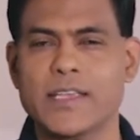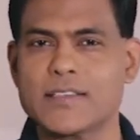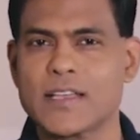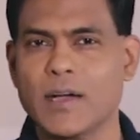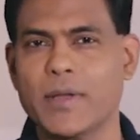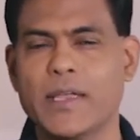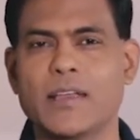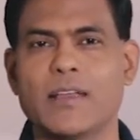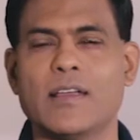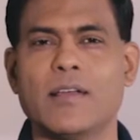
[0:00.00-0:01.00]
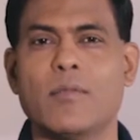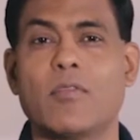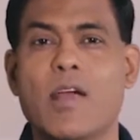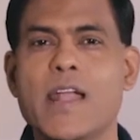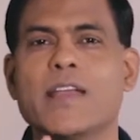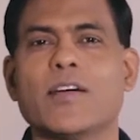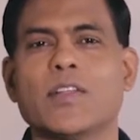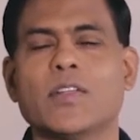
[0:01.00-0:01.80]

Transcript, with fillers: He's coming riding on a